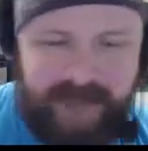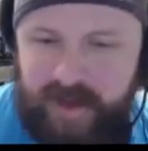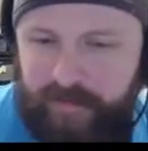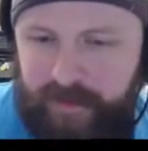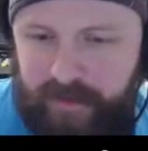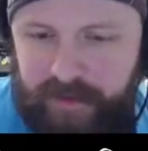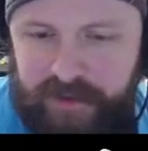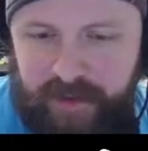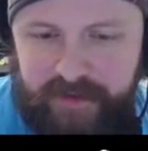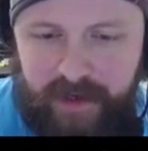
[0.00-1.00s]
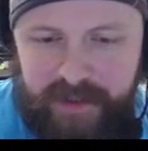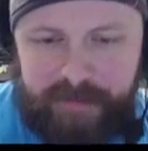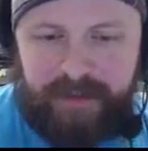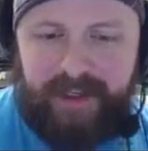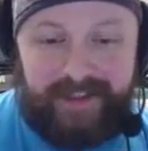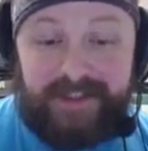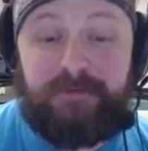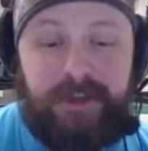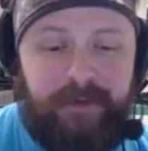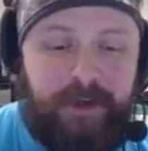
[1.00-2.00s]
I think you can toss up a link. That's a
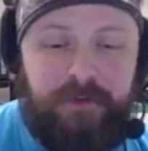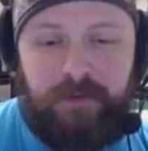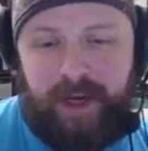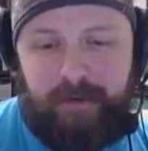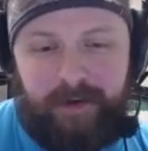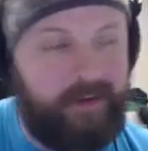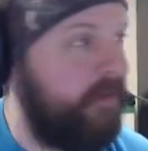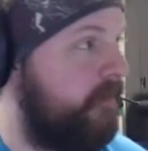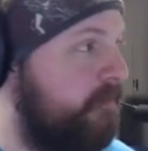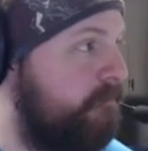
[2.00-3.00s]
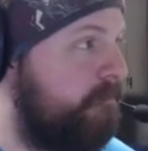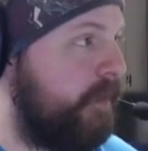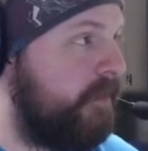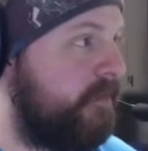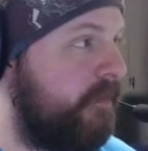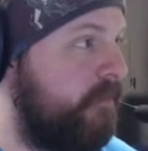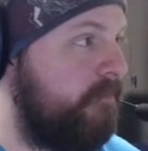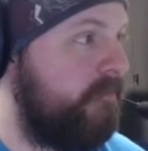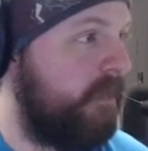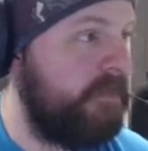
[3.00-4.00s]
really, really cool game idea, Bean. So
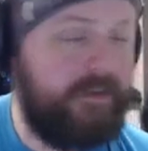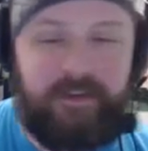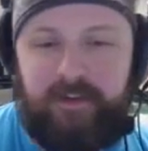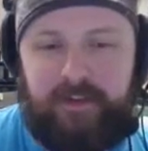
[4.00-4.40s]
that's good.